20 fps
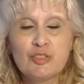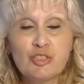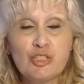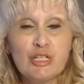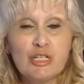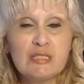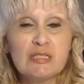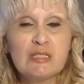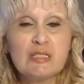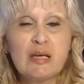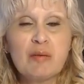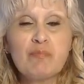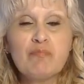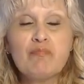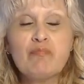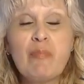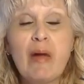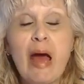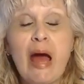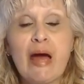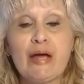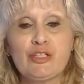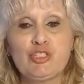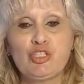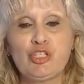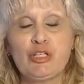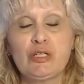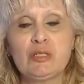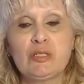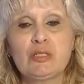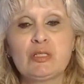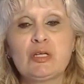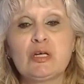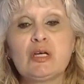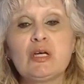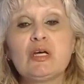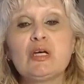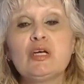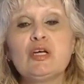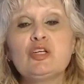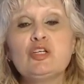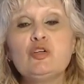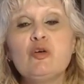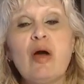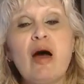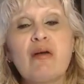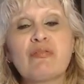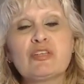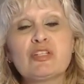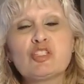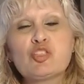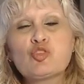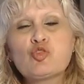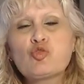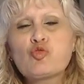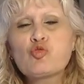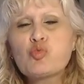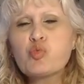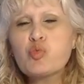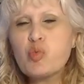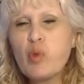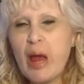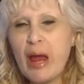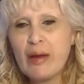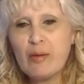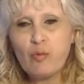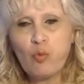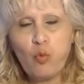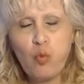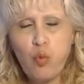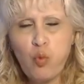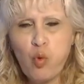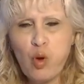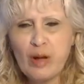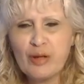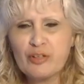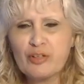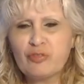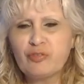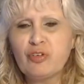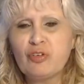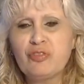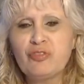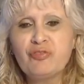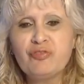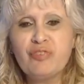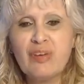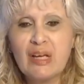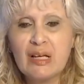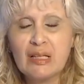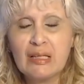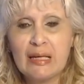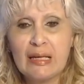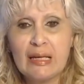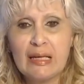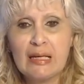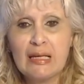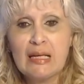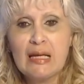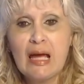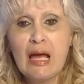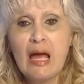Just imagine you have this great, wonderful feeling,